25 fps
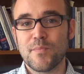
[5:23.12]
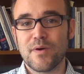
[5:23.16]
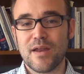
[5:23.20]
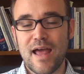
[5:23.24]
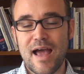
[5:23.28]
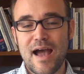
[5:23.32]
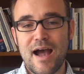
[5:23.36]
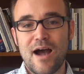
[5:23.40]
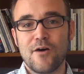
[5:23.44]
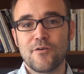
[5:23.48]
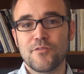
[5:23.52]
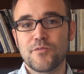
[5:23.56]
but
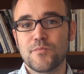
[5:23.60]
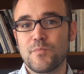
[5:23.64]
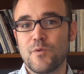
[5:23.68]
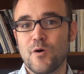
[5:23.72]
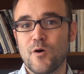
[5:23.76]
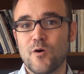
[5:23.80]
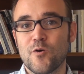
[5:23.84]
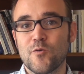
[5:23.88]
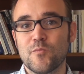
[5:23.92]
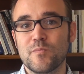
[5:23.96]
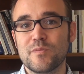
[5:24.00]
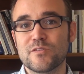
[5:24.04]
how the
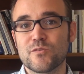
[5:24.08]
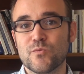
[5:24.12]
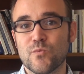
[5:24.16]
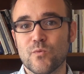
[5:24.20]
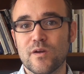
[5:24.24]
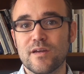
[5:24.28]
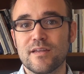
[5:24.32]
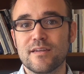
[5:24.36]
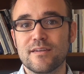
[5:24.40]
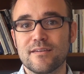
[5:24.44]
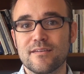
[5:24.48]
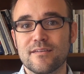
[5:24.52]
poem is
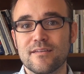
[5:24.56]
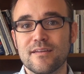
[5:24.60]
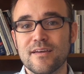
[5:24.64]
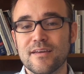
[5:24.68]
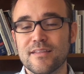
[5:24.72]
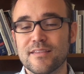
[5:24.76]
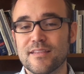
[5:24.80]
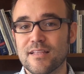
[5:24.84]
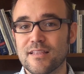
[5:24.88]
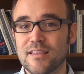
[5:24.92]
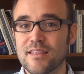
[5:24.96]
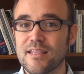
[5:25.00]
written,
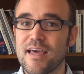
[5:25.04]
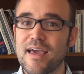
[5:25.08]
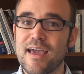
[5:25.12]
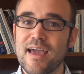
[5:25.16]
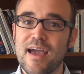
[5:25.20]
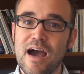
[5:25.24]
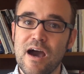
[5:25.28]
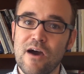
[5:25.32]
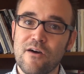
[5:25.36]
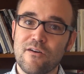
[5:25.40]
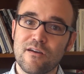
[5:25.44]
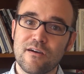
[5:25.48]
the
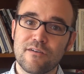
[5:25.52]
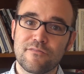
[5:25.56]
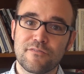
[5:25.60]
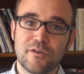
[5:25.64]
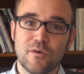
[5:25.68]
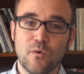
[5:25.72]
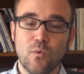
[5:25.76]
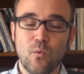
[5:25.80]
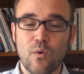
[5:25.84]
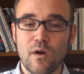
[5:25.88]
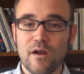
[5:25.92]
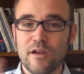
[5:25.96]
layout of
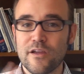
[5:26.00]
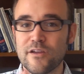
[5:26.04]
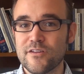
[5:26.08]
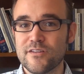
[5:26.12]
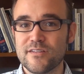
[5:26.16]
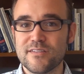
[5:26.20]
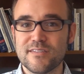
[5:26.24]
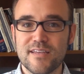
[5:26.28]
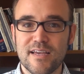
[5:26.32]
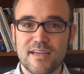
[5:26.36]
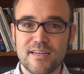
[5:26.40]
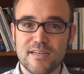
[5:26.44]
it, where you
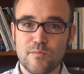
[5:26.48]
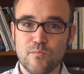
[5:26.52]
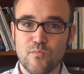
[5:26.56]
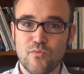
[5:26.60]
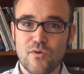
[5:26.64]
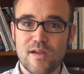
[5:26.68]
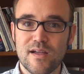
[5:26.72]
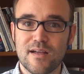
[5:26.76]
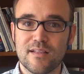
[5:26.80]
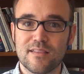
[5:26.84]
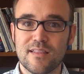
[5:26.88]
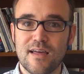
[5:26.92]
decide to
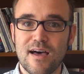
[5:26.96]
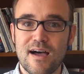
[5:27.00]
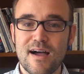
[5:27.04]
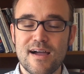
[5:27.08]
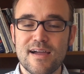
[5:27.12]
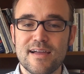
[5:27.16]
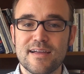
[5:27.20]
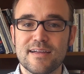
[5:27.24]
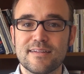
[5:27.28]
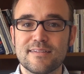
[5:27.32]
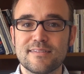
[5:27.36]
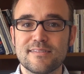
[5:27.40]
break
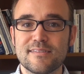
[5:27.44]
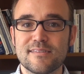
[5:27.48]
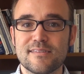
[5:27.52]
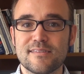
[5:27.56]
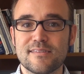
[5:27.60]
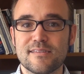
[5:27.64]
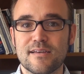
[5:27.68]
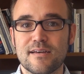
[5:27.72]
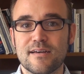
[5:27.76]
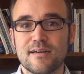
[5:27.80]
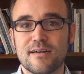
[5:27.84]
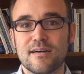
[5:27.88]

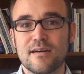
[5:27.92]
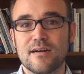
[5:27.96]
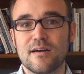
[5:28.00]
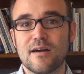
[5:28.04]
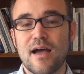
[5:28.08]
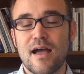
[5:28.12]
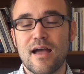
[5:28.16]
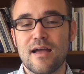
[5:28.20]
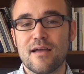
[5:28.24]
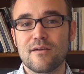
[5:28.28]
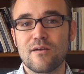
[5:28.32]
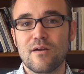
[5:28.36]
lines,
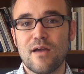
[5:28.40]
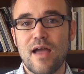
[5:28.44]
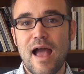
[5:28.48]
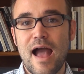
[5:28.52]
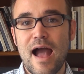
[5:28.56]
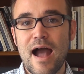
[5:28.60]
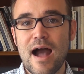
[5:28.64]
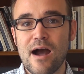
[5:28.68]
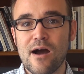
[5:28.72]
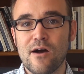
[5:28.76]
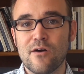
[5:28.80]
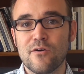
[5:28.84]

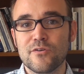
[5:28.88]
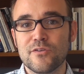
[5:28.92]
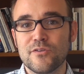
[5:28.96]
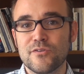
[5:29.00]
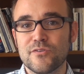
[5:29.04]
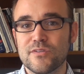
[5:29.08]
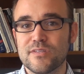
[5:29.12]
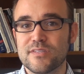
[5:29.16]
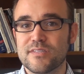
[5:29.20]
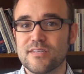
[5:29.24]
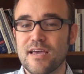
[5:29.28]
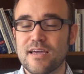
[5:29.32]
how
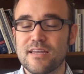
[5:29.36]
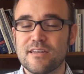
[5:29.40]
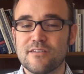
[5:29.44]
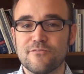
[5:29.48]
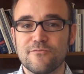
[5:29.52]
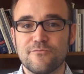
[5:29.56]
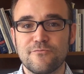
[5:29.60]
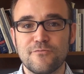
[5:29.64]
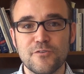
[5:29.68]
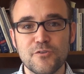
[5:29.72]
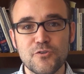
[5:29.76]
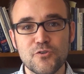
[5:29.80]
you decide
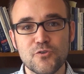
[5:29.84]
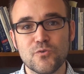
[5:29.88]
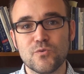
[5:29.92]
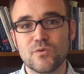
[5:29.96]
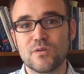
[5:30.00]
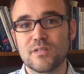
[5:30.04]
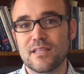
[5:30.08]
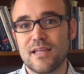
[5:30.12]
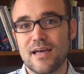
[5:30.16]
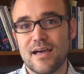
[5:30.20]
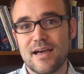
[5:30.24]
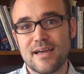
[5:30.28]
to
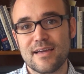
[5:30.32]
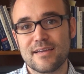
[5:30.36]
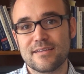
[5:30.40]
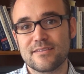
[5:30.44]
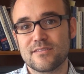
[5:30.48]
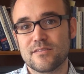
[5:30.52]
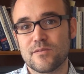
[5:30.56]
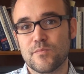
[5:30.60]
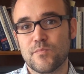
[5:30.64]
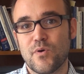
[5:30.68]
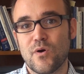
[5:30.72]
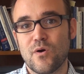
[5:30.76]

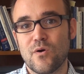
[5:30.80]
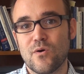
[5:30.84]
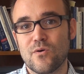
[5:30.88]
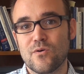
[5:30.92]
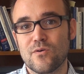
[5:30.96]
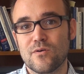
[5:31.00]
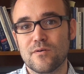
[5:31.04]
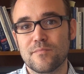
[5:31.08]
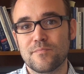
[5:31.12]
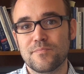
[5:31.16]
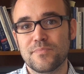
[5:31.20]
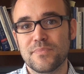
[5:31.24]
visualize the
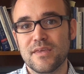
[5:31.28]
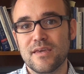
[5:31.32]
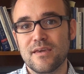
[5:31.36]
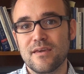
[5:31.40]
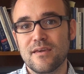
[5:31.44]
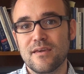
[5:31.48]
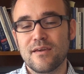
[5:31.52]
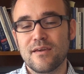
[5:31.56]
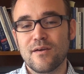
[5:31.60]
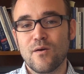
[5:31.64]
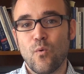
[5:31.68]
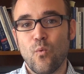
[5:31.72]
poem,
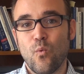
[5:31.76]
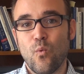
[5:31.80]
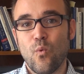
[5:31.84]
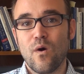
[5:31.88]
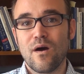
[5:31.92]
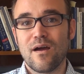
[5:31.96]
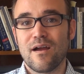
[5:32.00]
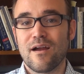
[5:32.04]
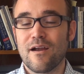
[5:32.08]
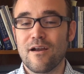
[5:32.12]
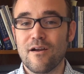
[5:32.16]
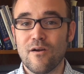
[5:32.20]

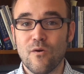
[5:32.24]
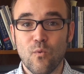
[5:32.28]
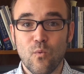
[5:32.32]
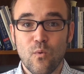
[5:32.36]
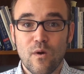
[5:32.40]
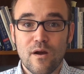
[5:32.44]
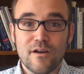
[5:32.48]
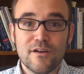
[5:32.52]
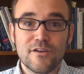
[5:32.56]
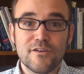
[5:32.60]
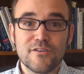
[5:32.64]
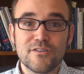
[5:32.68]

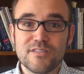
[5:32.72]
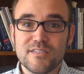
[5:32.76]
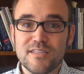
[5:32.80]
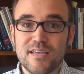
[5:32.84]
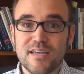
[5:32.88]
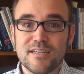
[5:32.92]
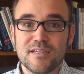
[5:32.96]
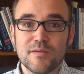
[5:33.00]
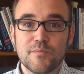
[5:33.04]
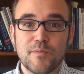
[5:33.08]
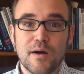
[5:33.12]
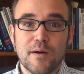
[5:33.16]
where you
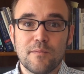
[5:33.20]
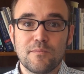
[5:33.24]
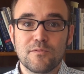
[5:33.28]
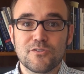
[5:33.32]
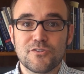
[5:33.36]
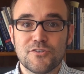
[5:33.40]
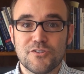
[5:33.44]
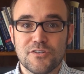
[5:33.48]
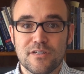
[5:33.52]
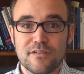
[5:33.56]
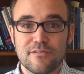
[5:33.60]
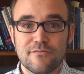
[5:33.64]
decide to
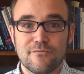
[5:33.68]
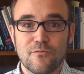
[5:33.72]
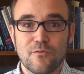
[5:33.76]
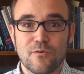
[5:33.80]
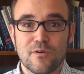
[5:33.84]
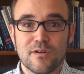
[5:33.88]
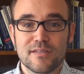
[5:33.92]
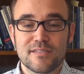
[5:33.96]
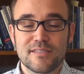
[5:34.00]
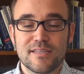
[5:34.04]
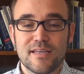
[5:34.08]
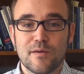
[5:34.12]
publish it,
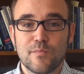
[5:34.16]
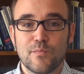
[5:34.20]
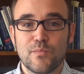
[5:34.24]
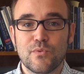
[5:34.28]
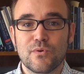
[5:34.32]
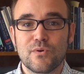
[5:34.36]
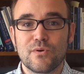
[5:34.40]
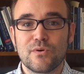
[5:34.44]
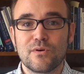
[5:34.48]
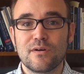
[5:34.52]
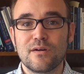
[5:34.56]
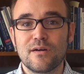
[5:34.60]
for
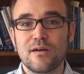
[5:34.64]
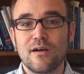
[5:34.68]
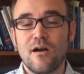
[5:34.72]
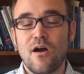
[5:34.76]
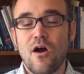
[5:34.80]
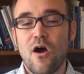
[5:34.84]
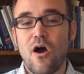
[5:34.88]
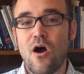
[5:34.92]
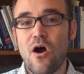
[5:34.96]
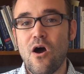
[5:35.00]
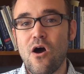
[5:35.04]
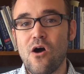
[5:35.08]
example.
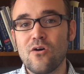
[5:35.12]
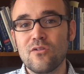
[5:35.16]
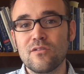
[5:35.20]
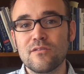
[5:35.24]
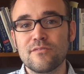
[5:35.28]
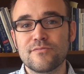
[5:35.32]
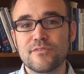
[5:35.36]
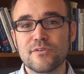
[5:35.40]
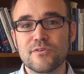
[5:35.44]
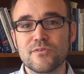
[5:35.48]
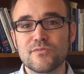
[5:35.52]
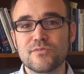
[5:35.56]
All
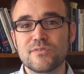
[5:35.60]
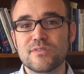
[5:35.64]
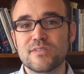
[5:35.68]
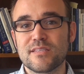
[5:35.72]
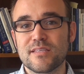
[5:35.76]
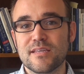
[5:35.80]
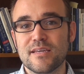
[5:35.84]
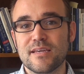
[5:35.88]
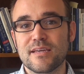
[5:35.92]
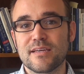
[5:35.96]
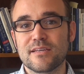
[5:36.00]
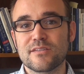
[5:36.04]
of those
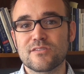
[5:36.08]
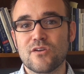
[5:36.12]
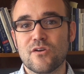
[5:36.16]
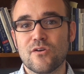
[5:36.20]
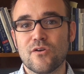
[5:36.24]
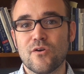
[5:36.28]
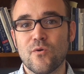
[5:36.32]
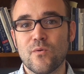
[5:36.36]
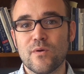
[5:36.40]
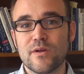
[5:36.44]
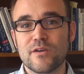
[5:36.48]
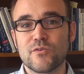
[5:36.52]
things
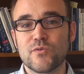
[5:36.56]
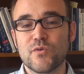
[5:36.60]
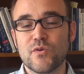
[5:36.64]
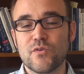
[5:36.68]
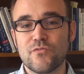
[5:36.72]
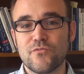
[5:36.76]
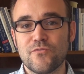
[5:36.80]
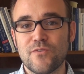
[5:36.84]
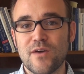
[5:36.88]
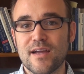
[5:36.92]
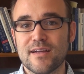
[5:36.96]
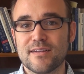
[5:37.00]
are going to
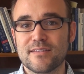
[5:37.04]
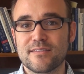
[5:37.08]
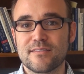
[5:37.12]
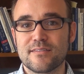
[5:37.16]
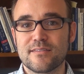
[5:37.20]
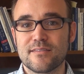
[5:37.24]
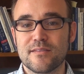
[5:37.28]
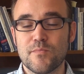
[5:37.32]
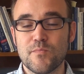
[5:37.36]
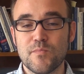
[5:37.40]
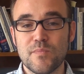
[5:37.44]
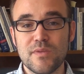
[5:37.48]

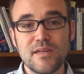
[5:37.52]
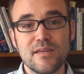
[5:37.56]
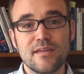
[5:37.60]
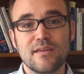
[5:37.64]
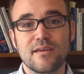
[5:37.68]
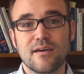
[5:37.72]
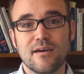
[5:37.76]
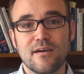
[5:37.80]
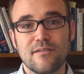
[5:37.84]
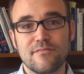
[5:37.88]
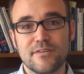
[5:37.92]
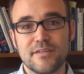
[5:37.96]
affect the
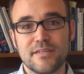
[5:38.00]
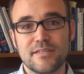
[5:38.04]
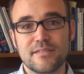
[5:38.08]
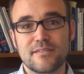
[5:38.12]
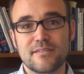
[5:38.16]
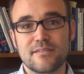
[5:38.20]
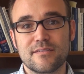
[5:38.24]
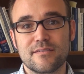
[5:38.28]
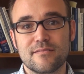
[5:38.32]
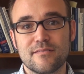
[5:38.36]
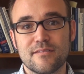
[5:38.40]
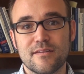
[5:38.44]
meaning of
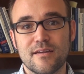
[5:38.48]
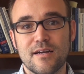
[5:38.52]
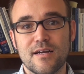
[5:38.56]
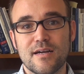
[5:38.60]
it.